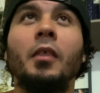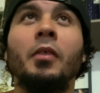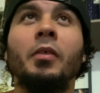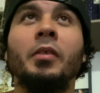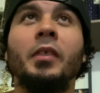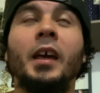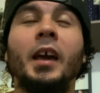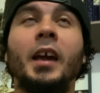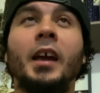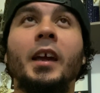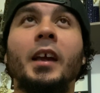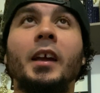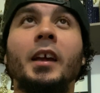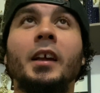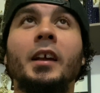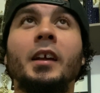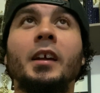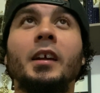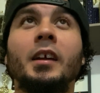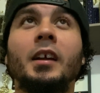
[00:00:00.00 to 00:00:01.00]

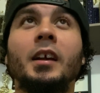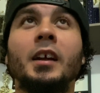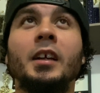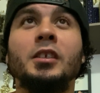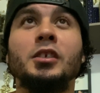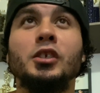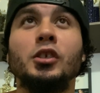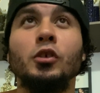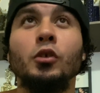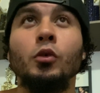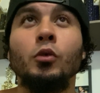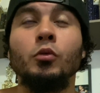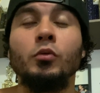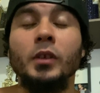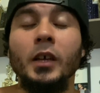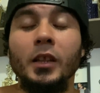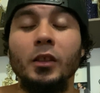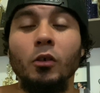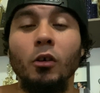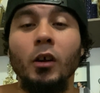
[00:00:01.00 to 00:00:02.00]
in school,
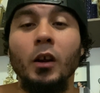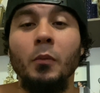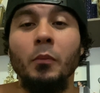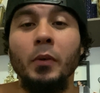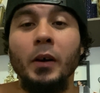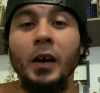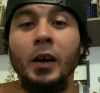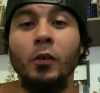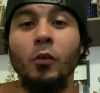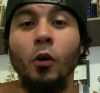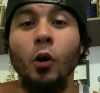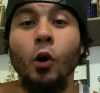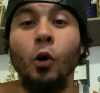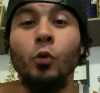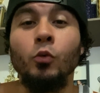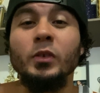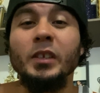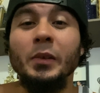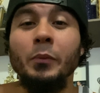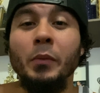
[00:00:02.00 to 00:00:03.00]
they thought about
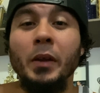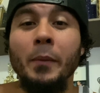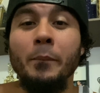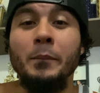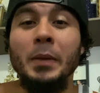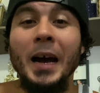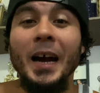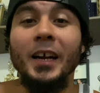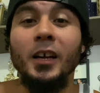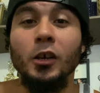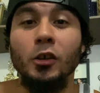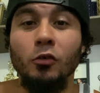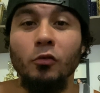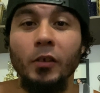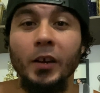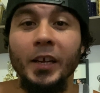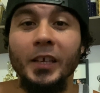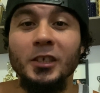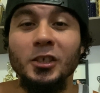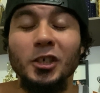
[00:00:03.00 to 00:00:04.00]
holding me back a
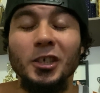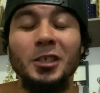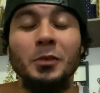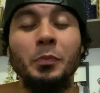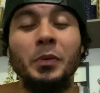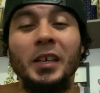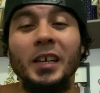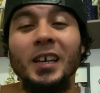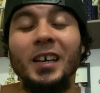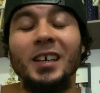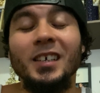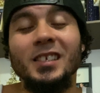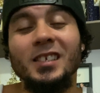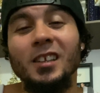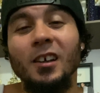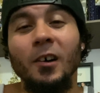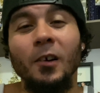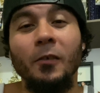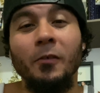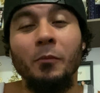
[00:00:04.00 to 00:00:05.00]
grade just because
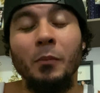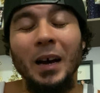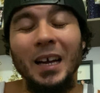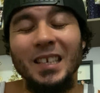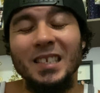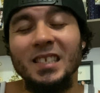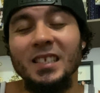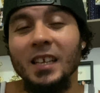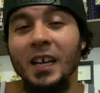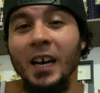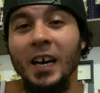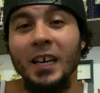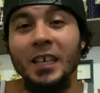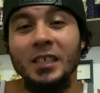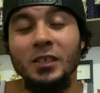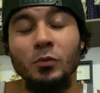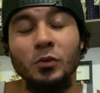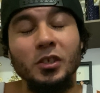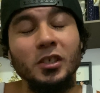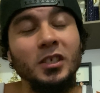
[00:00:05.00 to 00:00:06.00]
of my
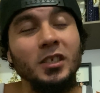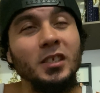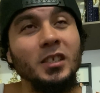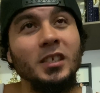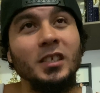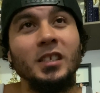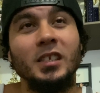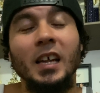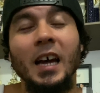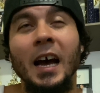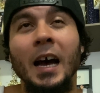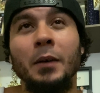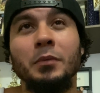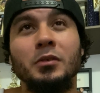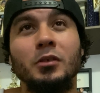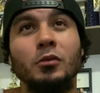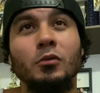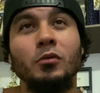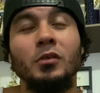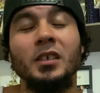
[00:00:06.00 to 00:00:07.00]
size, which is
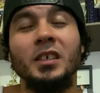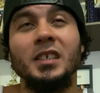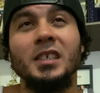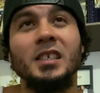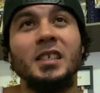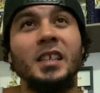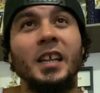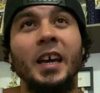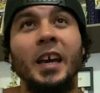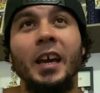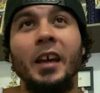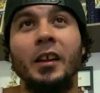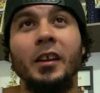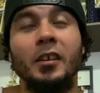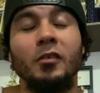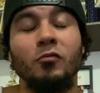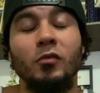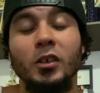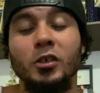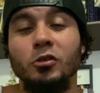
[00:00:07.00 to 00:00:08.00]
absolutely insane
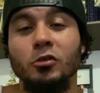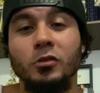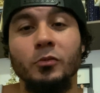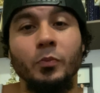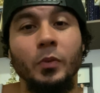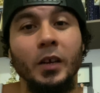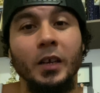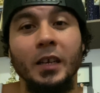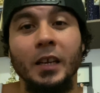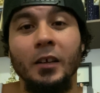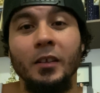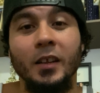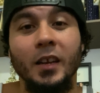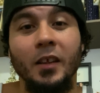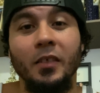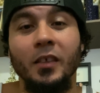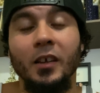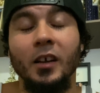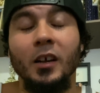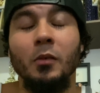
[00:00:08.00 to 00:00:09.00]
in retrospect now that I
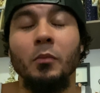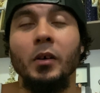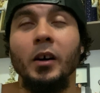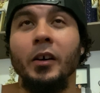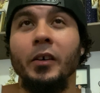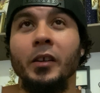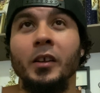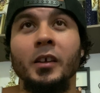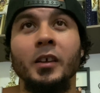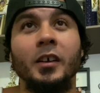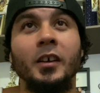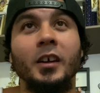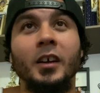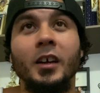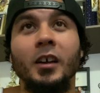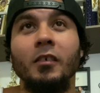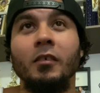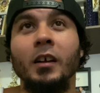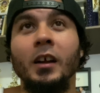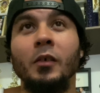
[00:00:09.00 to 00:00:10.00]
think about it,
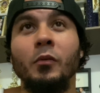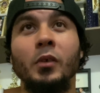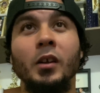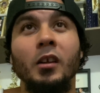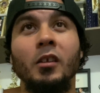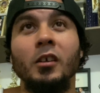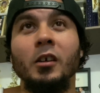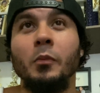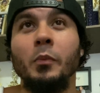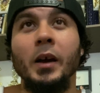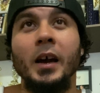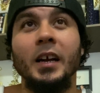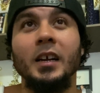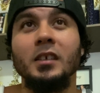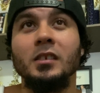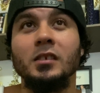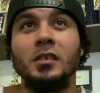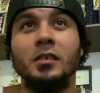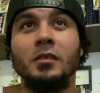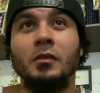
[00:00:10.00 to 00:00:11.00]
right? When I look back
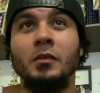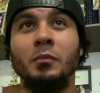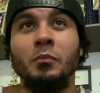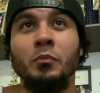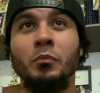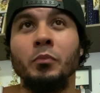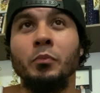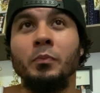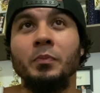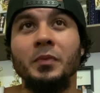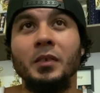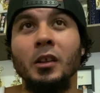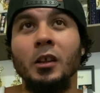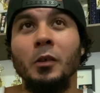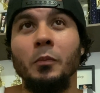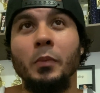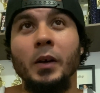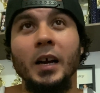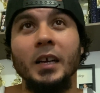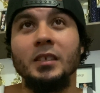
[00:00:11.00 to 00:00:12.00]

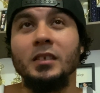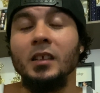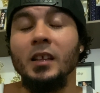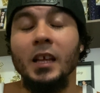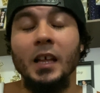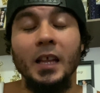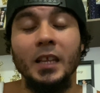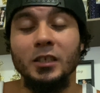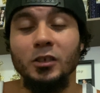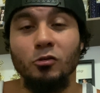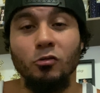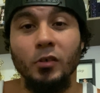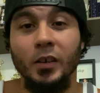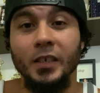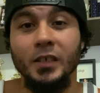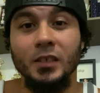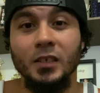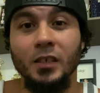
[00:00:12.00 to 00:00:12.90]
to that, that's crazy